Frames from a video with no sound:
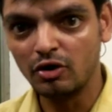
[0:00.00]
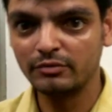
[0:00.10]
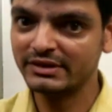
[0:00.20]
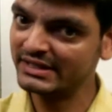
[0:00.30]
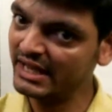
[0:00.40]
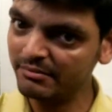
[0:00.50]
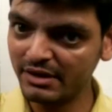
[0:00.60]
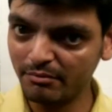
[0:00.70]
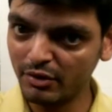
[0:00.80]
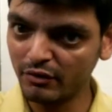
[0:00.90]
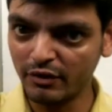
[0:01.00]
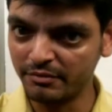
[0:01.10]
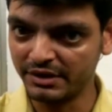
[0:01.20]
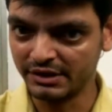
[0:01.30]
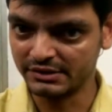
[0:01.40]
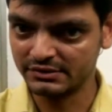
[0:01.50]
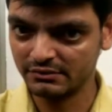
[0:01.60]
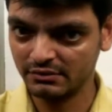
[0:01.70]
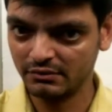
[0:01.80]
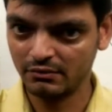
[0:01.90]
of the same number of orbitals.
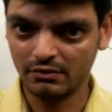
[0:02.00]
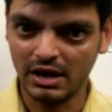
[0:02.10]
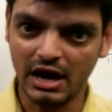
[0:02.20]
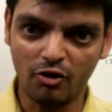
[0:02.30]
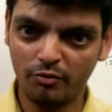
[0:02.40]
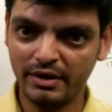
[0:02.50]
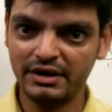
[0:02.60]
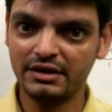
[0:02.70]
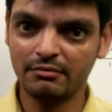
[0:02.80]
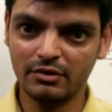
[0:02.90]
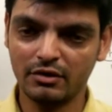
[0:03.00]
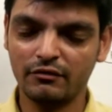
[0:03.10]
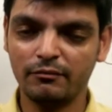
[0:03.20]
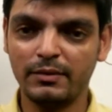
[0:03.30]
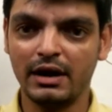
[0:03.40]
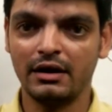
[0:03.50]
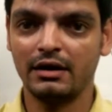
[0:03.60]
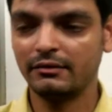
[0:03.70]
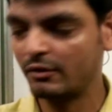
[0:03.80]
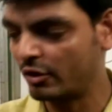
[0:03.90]
How many number of
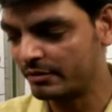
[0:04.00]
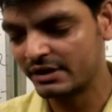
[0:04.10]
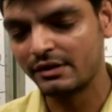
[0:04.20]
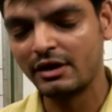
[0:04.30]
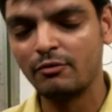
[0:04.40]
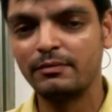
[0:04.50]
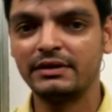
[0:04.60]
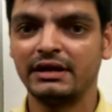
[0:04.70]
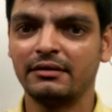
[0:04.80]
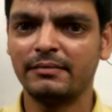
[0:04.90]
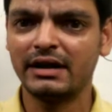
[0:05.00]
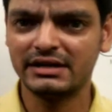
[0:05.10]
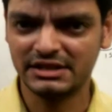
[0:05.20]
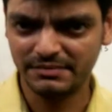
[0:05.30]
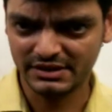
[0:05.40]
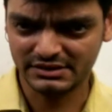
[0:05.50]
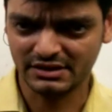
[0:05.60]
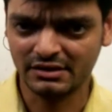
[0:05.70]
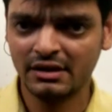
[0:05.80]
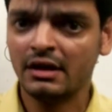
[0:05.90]
orbitals have taken
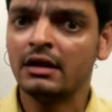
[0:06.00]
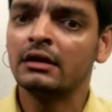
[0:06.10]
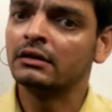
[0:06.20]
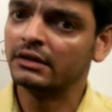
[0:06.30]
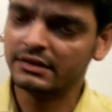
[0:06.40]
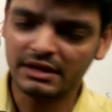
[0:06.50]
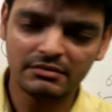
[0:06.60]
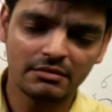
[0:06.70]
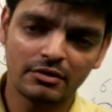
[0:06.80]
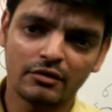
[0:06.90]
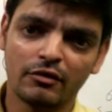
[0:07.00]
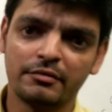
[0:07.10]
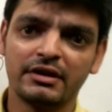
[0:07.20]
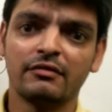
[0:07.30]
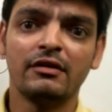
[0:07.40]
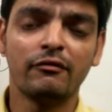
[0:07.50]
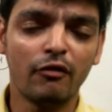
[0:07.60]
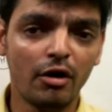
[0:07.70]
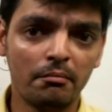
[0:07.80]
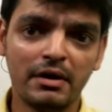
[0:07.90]
participation? The same number of orbitals will
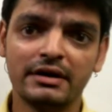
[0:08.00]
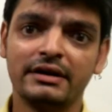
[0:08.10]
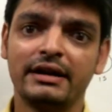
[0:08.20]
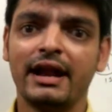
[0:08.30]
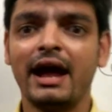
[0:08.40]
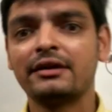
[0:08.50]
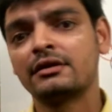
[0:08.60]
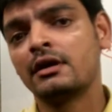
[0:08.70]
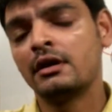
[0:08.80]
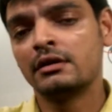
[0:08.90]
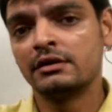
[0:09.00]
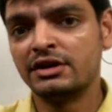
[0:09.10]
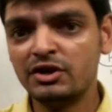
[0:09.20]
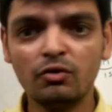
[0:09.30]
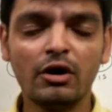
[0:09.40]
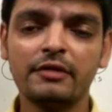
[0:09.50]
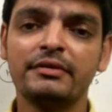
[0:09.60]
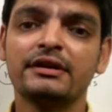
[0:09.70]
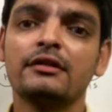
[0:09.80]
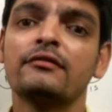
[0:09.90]
form, but that new
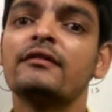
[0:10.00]
orbitals